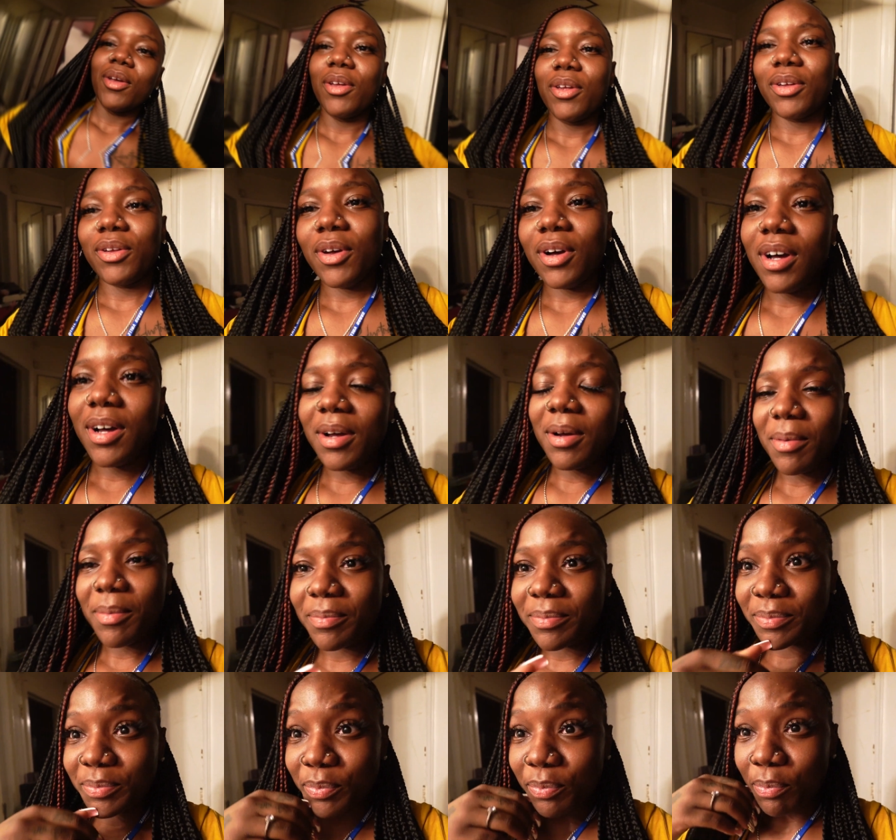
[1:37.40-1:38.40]
y'all
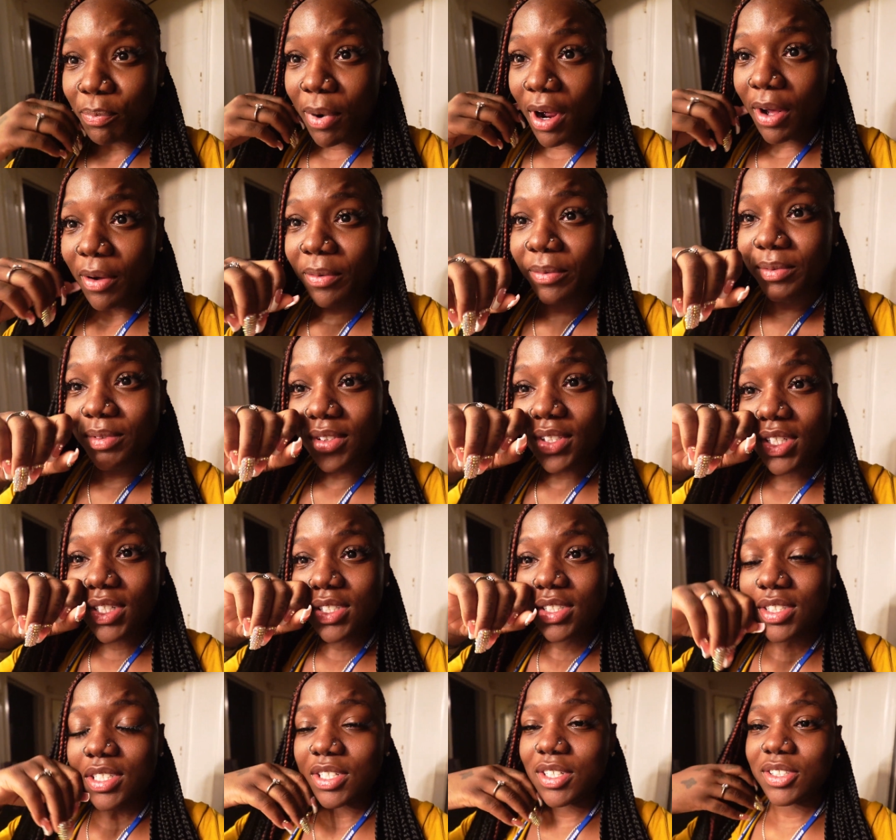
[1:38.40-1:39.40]
bro
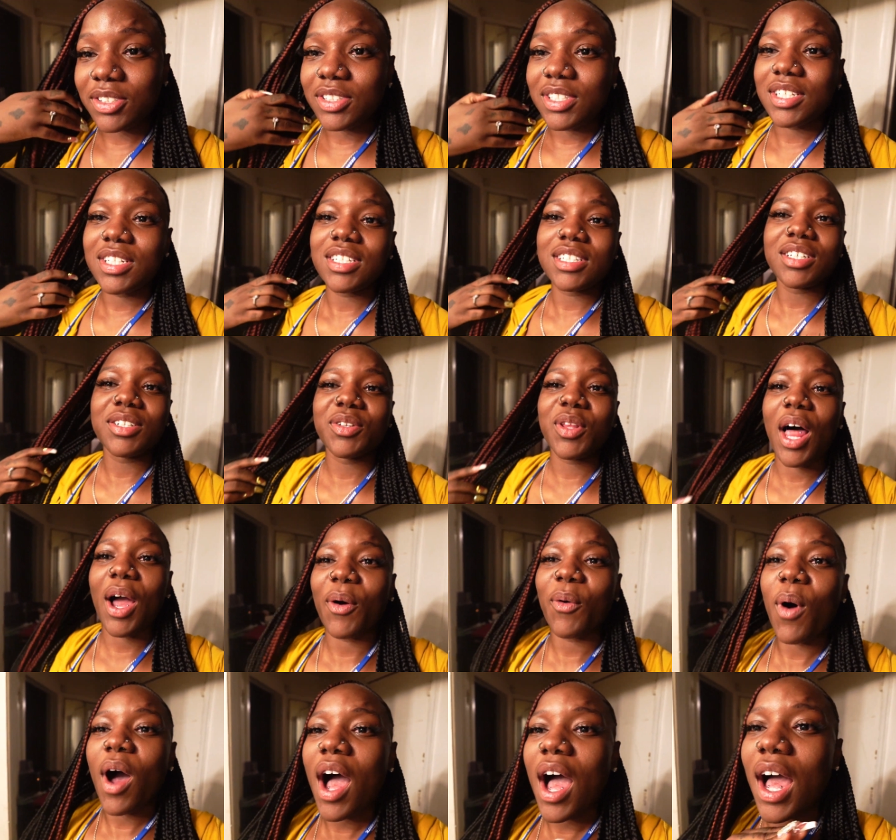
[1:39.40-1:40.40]
these tears need to like
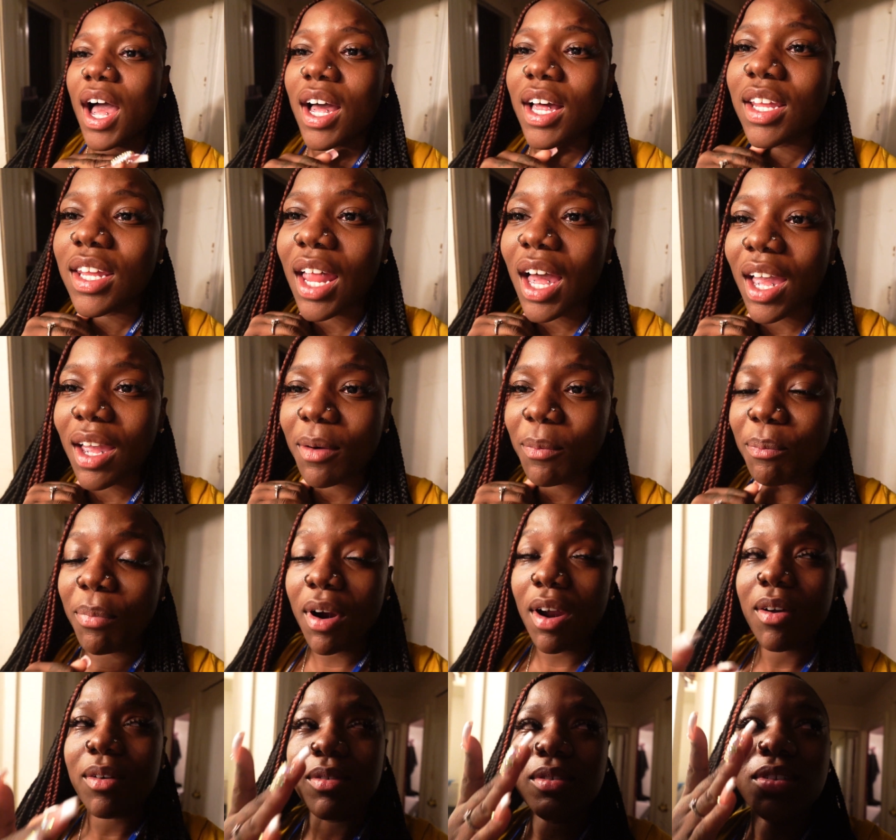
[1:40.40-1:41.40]
why like bro